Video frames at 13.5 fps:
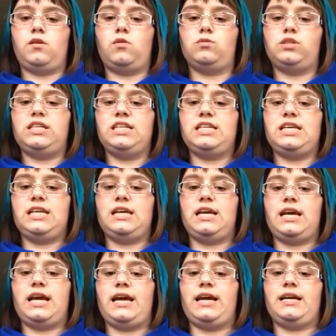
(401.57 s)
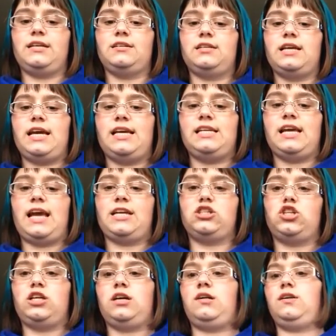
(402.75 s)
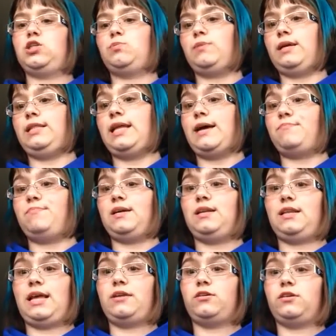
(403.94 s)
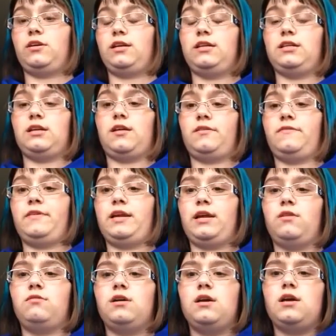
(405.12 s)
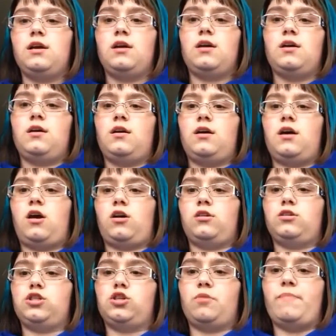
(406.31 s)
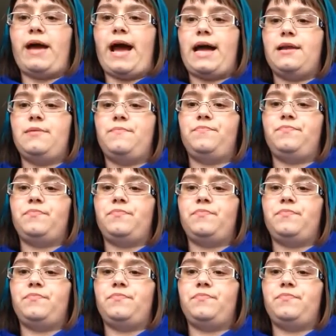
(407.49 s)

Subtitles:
OCD and ADHD, I'll explain that bit later in another video, aren't so bad.